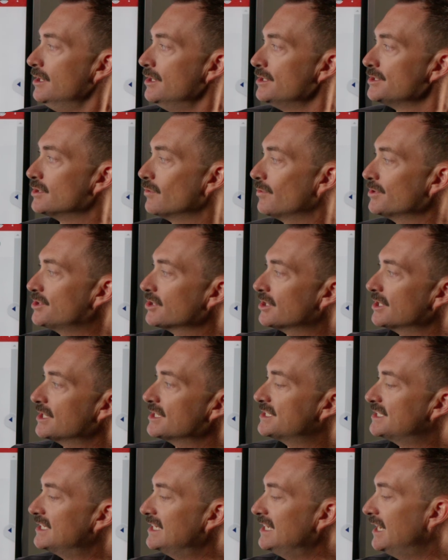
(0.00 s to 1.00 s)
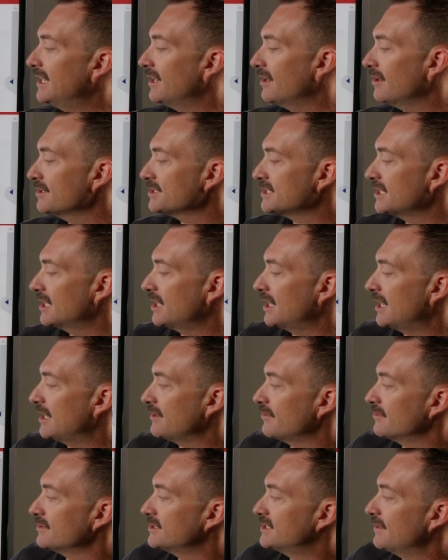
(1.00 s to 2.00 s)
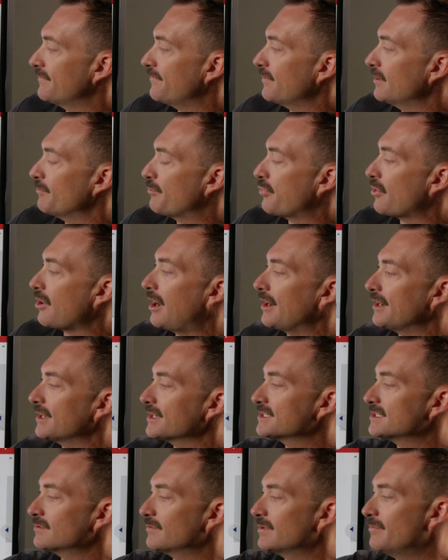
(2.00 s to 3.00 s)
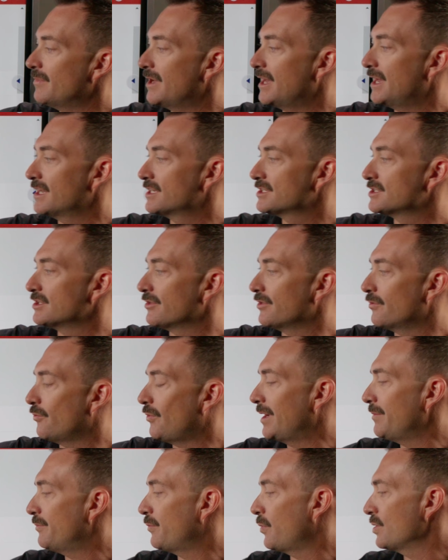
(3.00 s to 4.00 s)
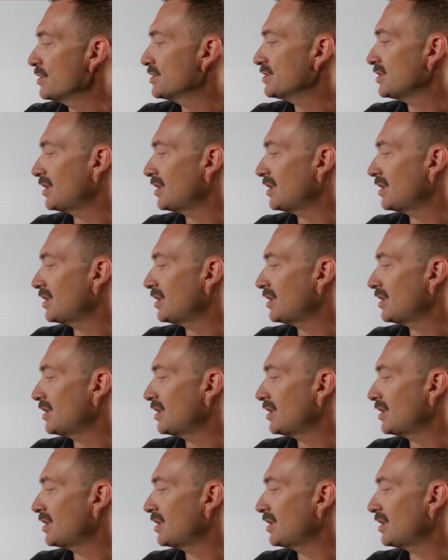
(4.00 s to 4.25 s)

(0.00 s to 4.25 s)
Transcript: So what you're gonna see here is that there's different products that we make. So the whiteboard